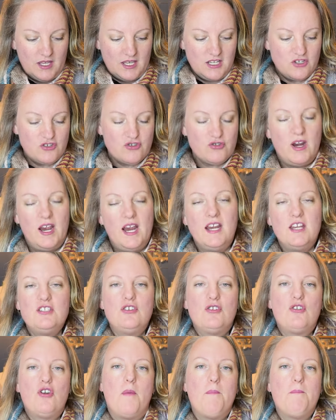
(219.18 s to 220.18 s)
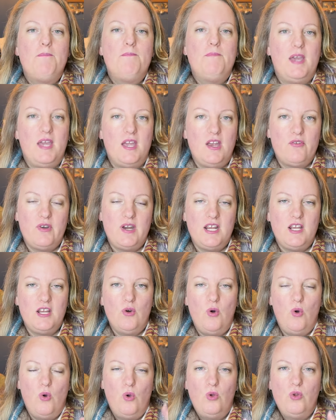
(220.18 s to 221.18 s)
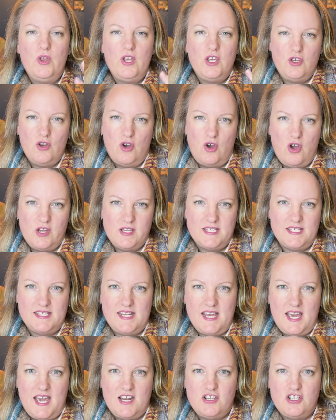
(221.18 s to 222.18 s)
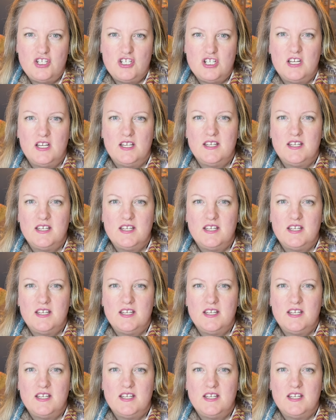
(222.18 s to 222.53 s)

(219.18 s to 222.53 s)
in trying to comparing all the yarn stitch,